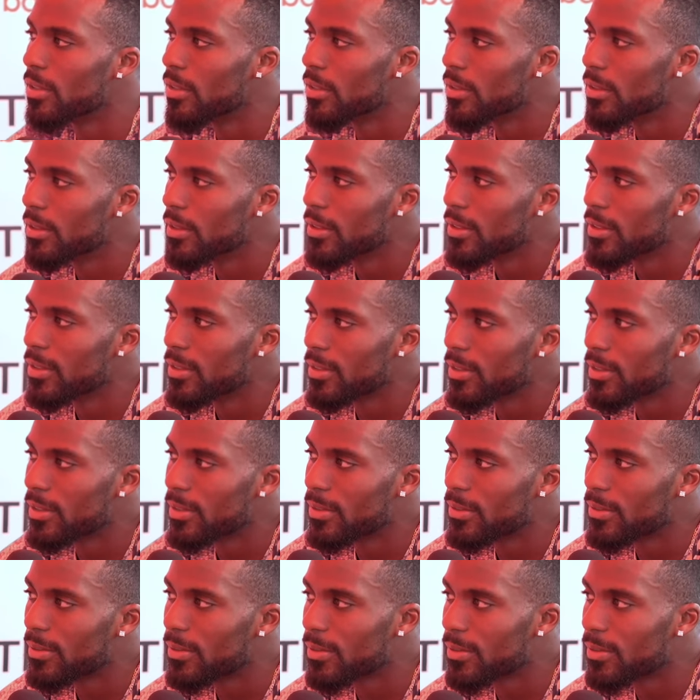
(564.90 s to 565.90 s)
Okay,
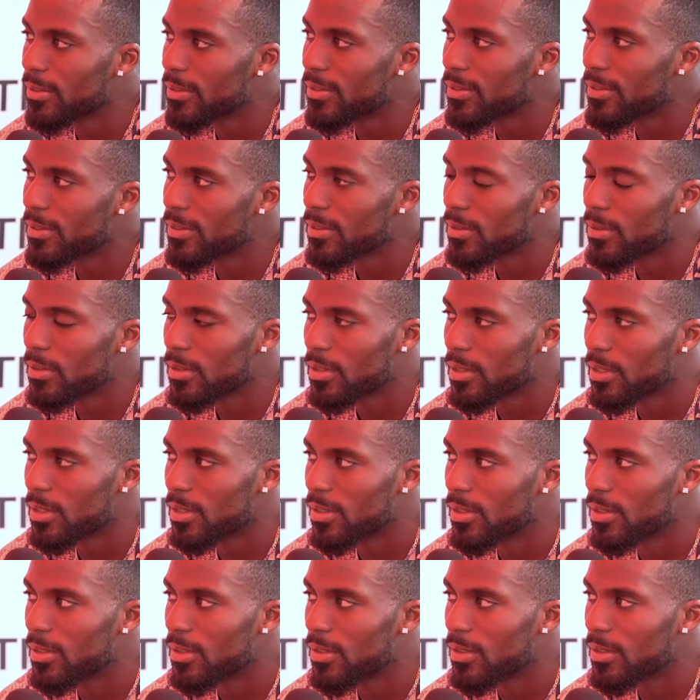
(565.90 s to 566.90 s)
so we should expect
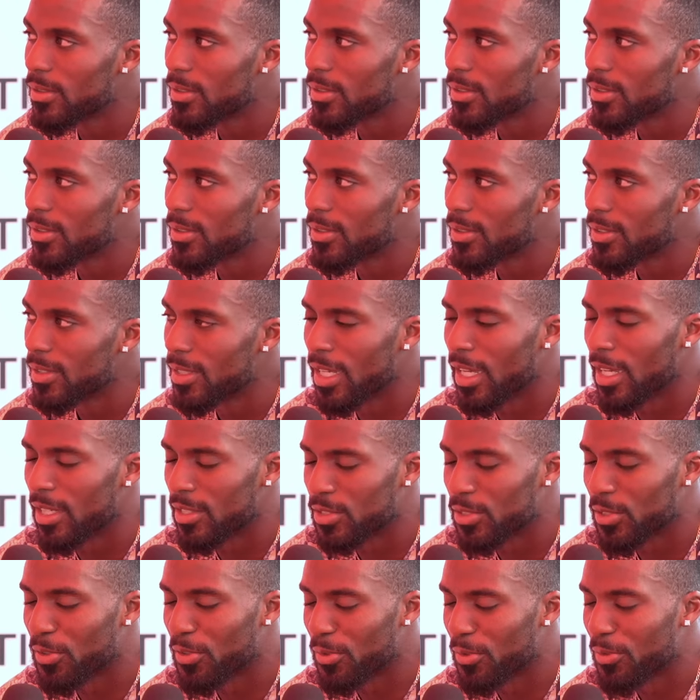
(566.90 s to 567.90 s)
six different
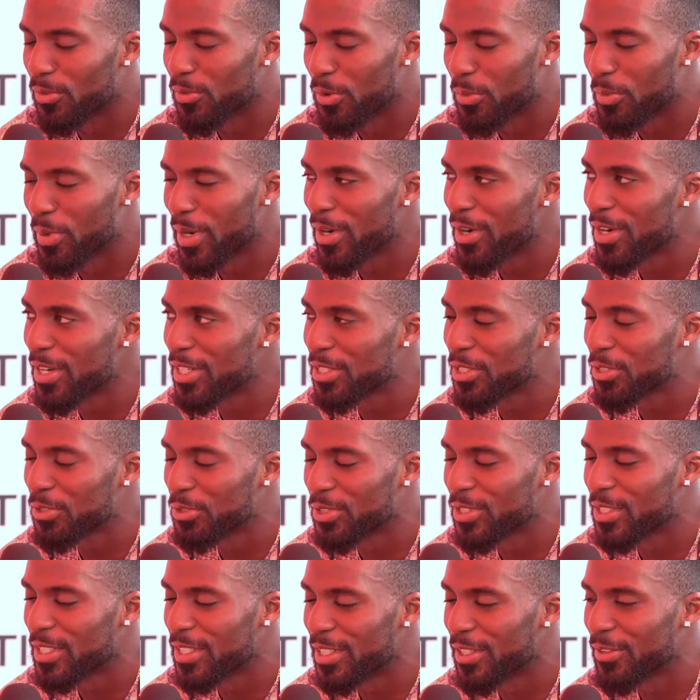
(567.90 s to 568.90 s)
headbands. Yeah, so for Paris. Paris.
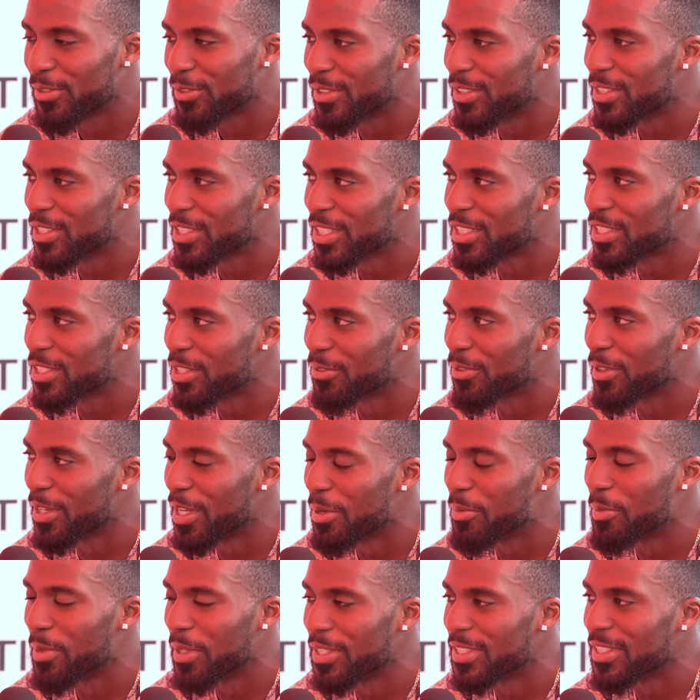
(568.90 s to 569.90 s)
you'll see different six
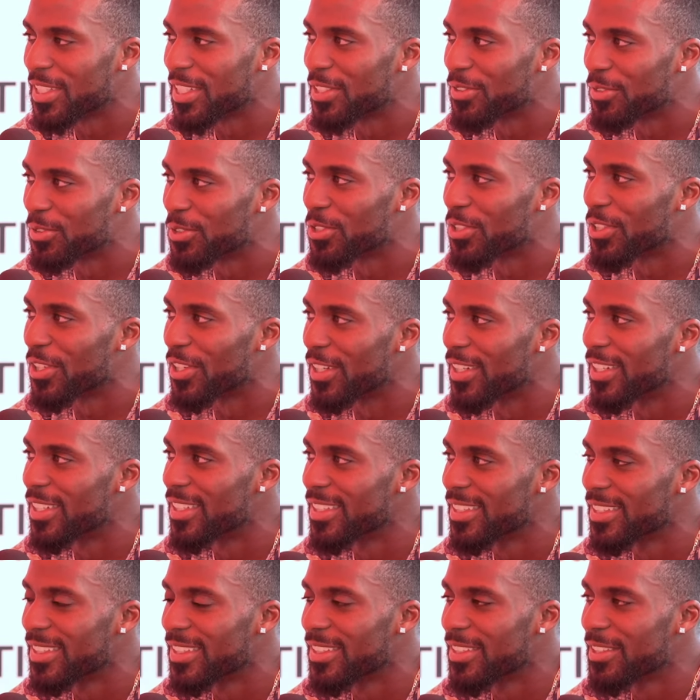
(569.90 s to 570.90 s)
different headbands. Yes, for sure.
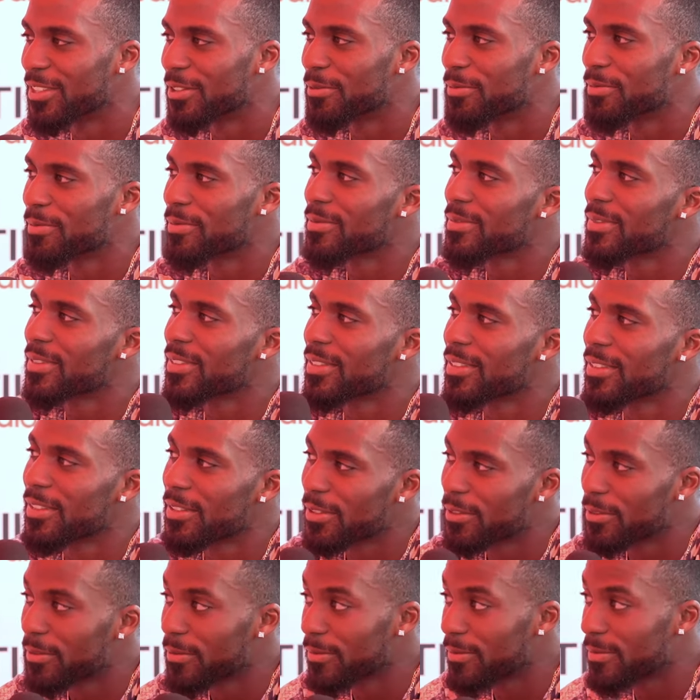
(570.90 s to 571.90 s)
Nice. I like that. I
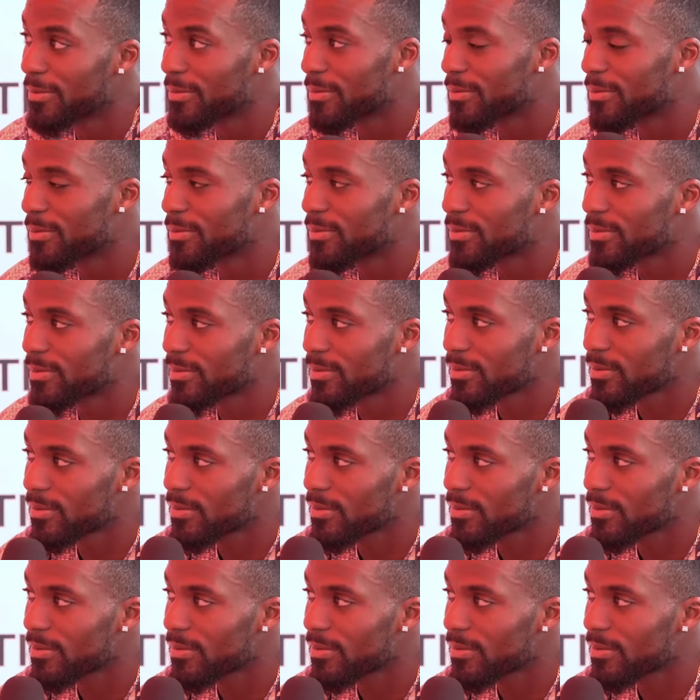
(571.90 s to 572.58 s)
like that. And